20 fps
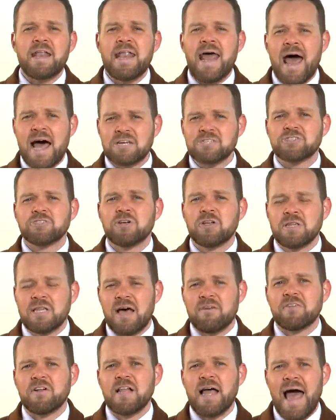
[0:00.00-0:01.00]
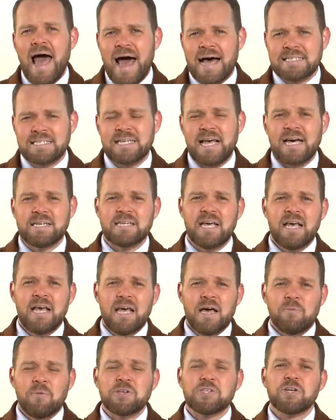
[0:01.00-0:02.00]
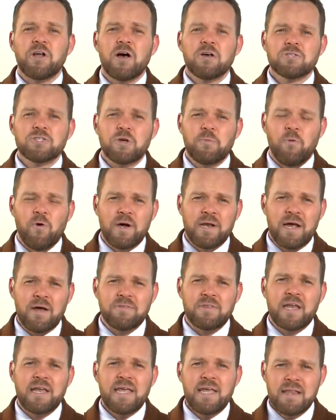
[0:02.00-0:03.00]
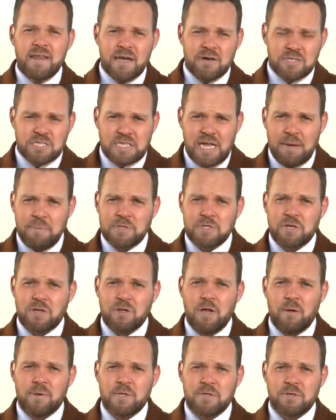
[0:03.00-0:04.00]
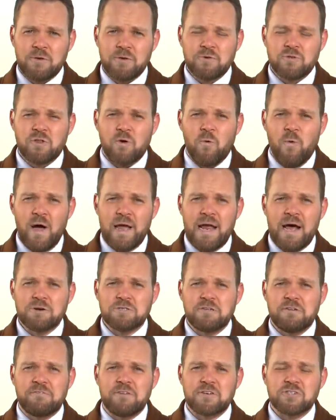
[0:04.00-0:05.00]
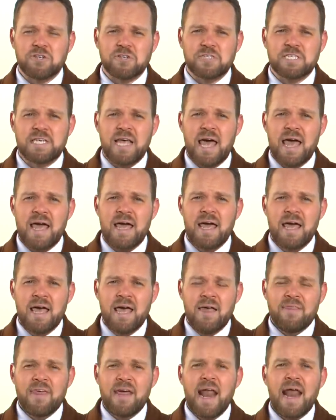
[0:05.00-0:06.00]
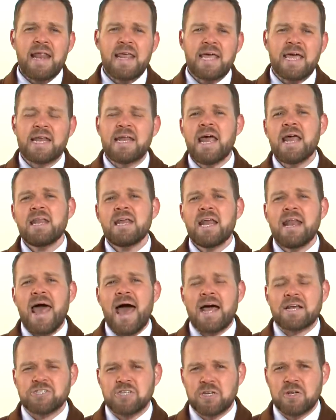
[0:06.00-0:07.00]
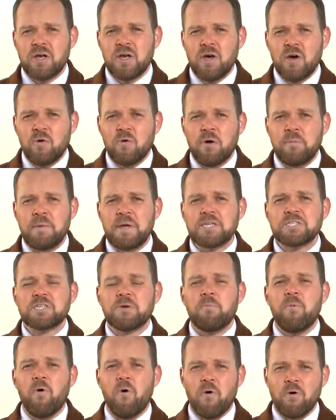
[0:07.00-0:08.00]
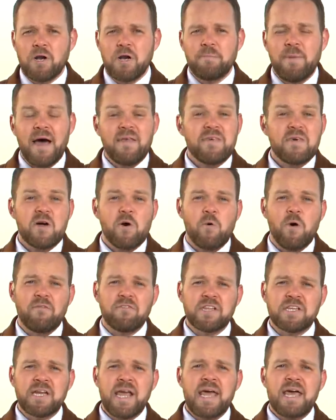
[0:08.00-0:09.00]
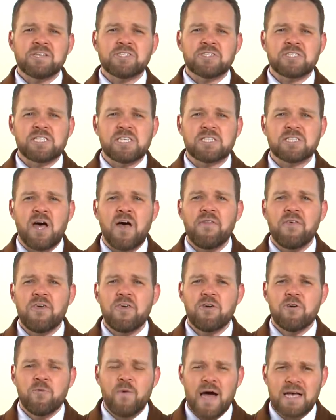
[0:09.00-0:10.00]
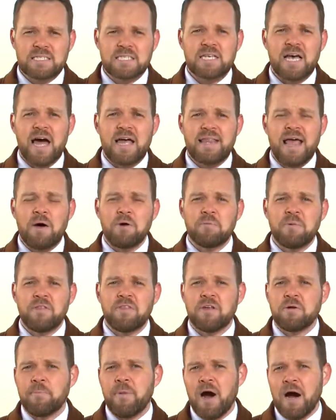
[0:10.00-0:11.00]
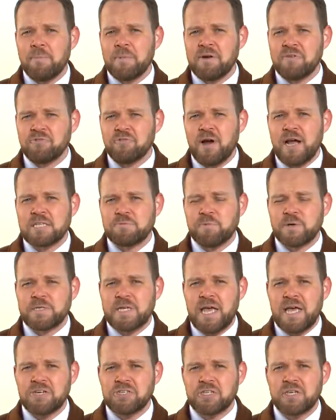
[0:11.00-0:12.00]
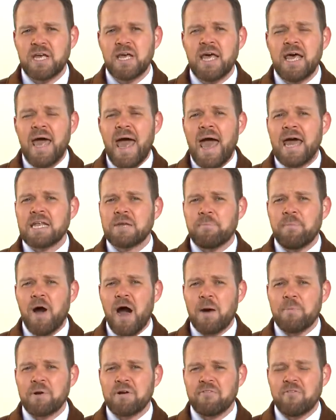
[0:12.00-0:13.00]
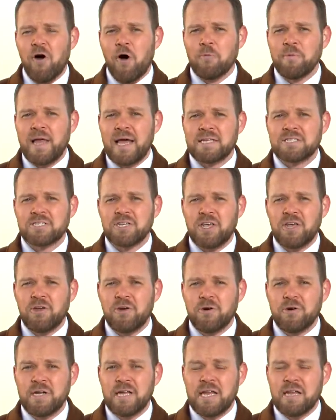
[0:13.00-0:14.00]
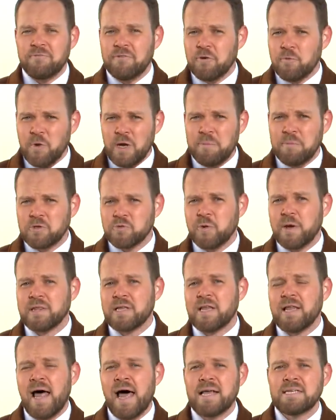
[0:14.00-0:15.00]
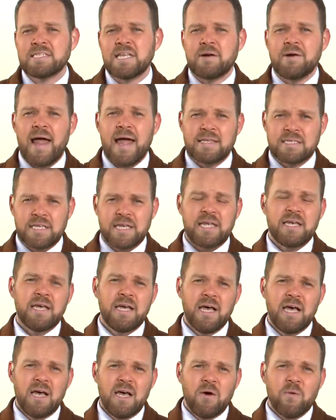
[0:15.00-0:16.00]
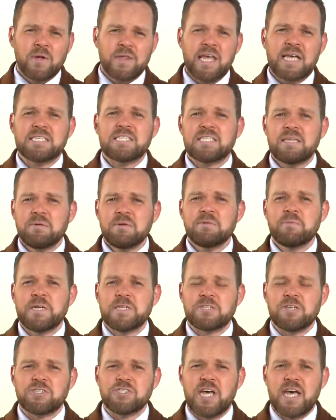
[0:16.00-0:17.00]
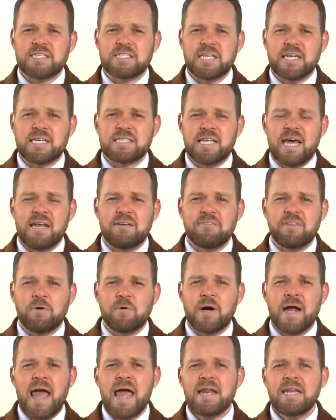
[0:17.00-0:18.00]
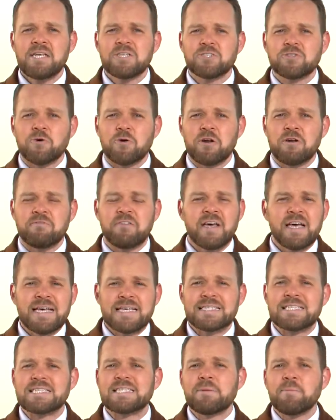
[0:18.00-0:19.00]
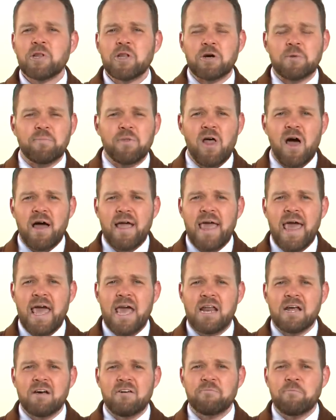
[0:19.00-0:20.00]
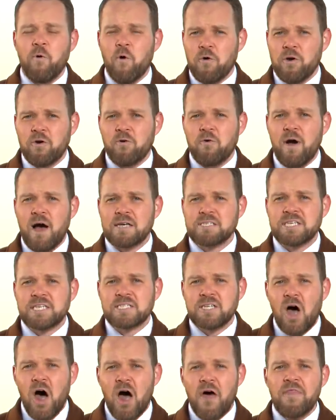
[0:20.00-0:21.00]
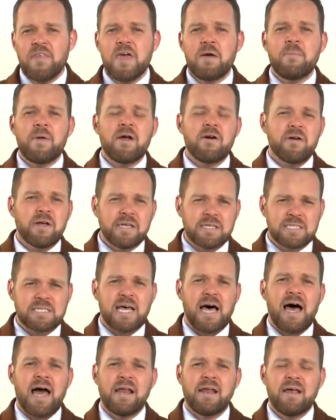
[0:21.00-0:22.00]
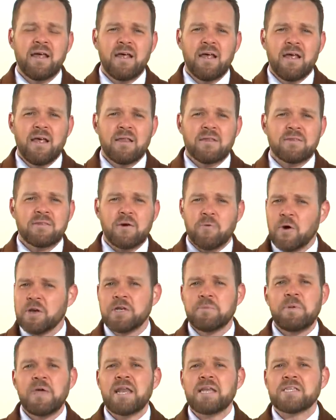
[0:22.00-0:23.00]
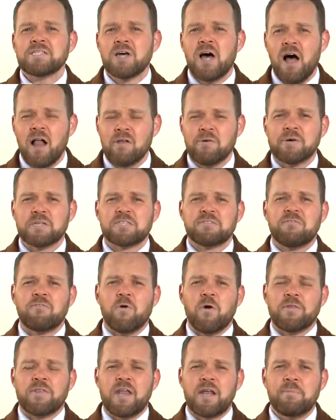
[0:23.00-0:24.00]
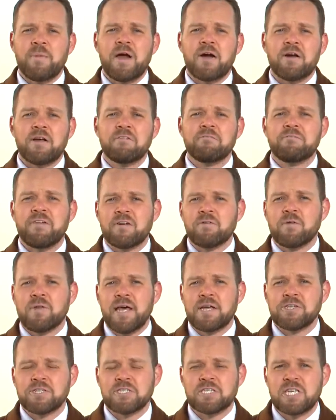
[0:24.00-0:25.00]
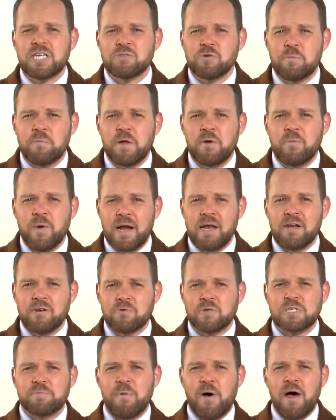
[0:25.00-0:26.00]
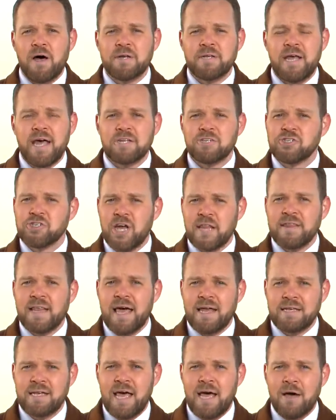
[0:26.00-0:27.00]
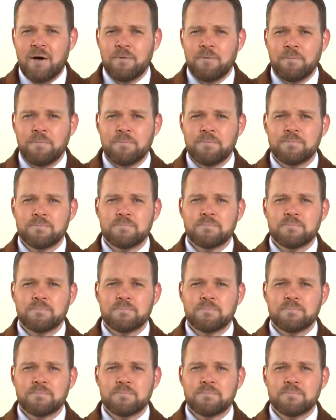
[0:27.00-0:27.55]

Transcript: a national-level asset. We should also point out that in their statement to Global News, the White House officials say that any Canadian action would be supported by the equivalent agencies on the U.S. side. That would be the Department of Transportation and Department of Homeland Security. And if you read between the lines there, Anthony, what they seem to be suggesting is that if there were any sort of similar blockade of border crossings on the American side, there wouldn't be any tolerance for it, that American federal agencies would be ready to respond and shut that down.